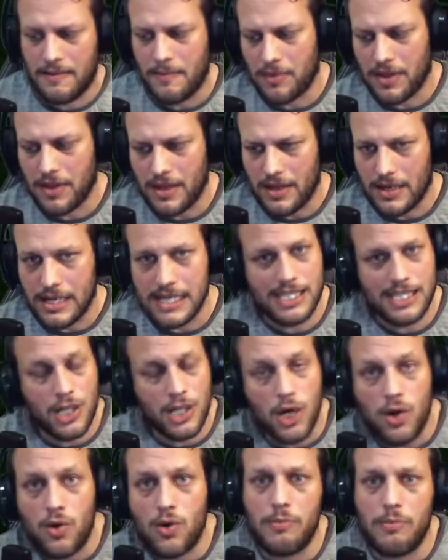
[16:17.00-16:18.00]
It's not
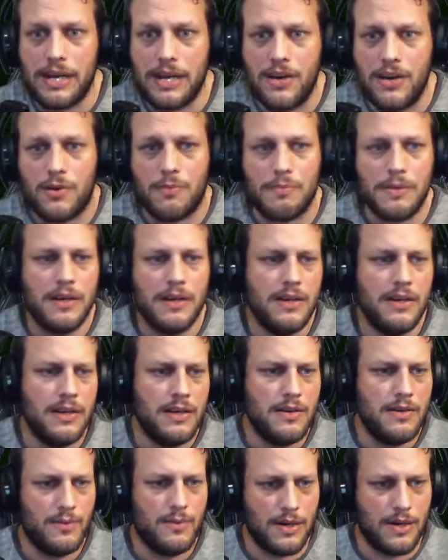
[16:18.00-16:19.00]
coming up.
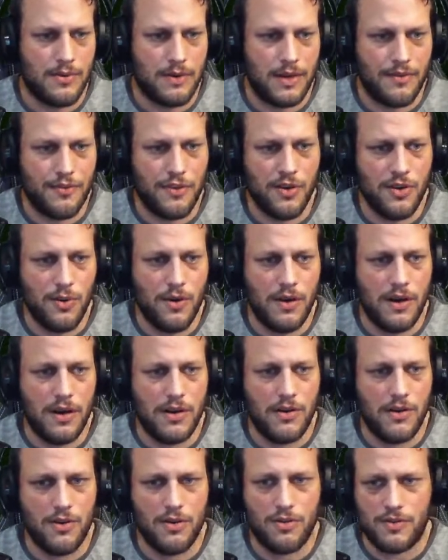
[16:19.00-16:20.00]
Well, if you are
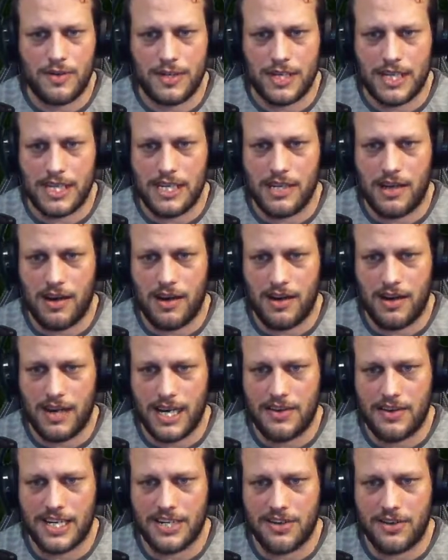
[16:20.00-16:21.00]
already
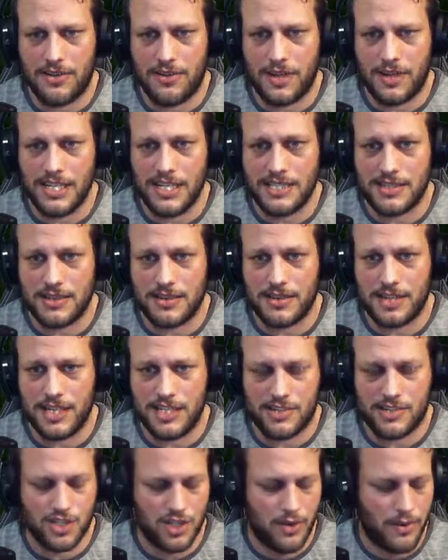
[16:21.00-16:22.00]
highlighted on this, and these are
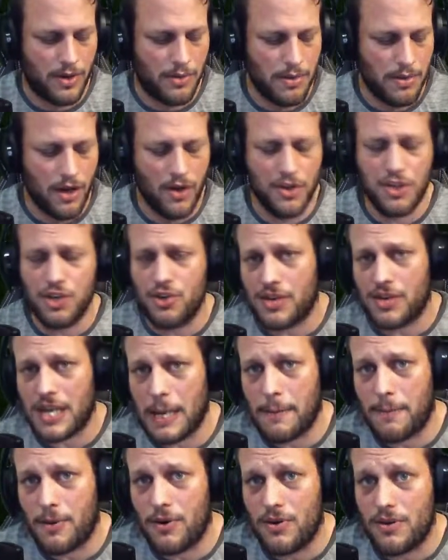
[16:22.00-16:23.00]
showing up on your
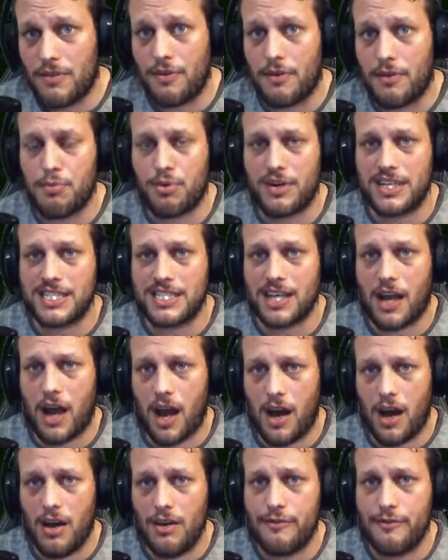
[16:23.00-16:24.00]
keyboard, if you press
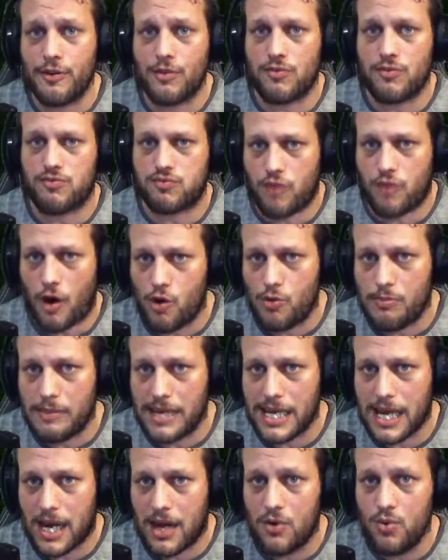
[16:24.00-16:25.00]
R for
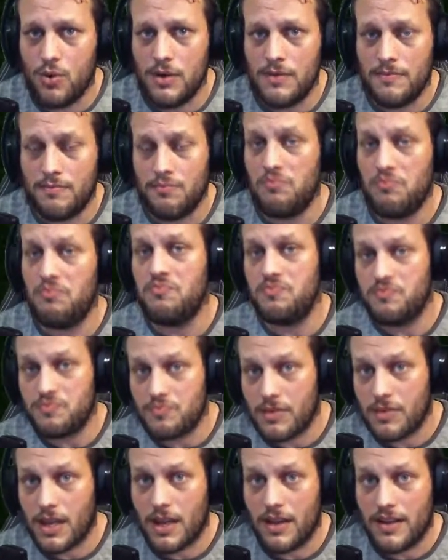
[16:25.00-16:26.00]
Romeo,
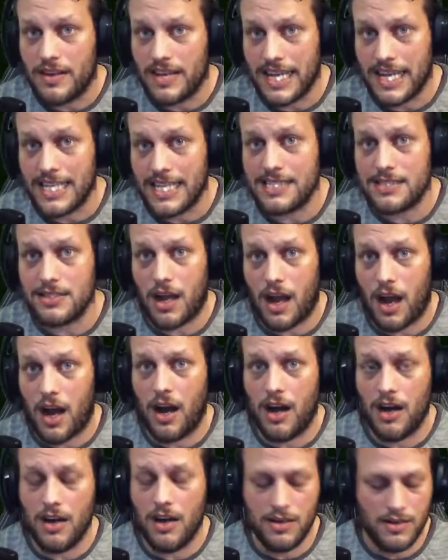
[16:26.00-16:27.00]
yes, R,
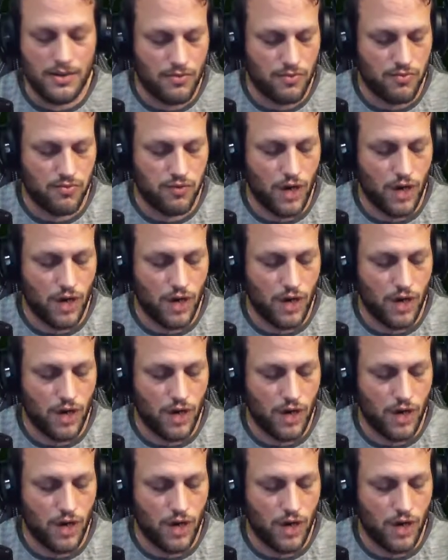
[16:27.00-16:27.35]
R,